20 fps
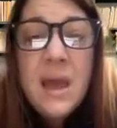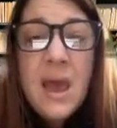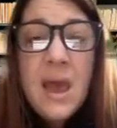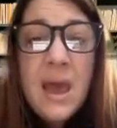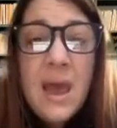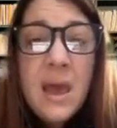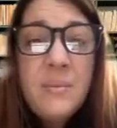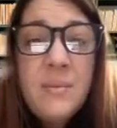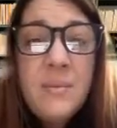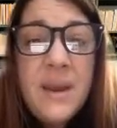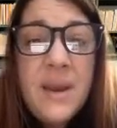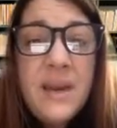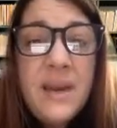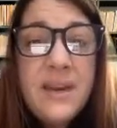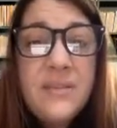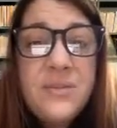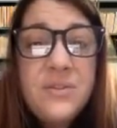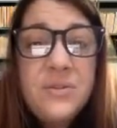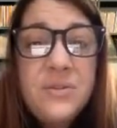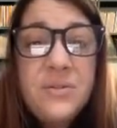It
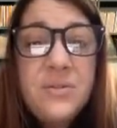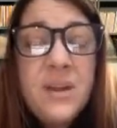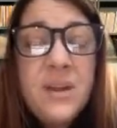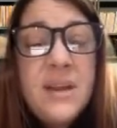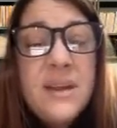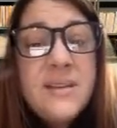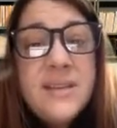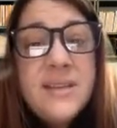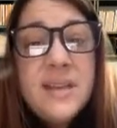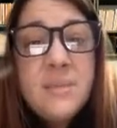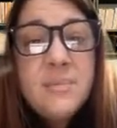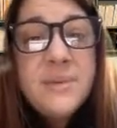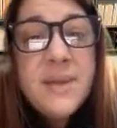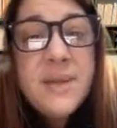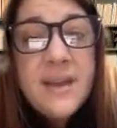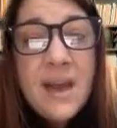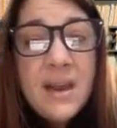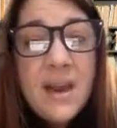gives you tips on how to